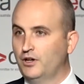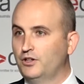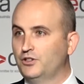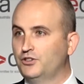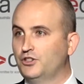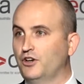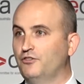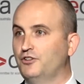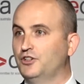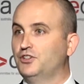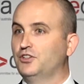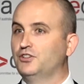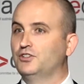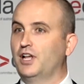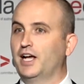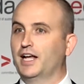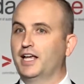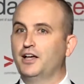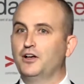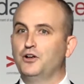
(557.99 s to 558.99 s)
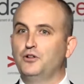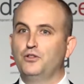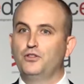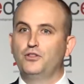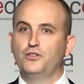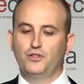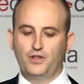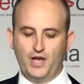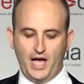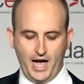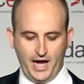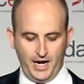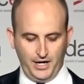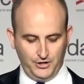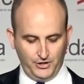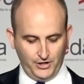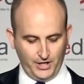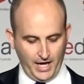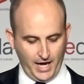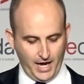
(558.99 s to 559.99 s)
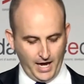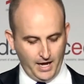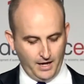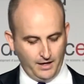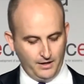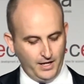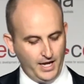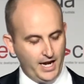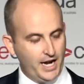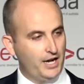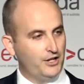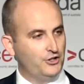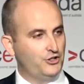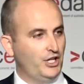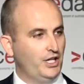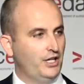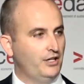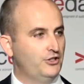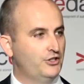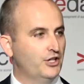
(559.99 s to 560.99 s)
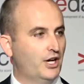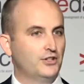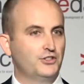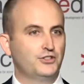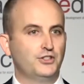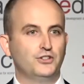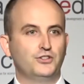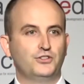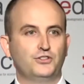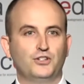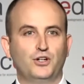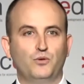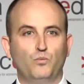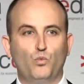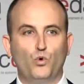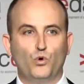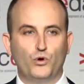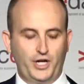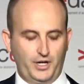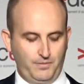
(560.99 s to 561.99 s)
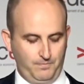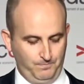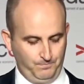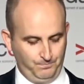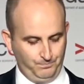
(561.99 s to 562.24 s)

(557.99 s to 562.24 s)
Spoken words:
Services like health, aged care, energy, justice, and water.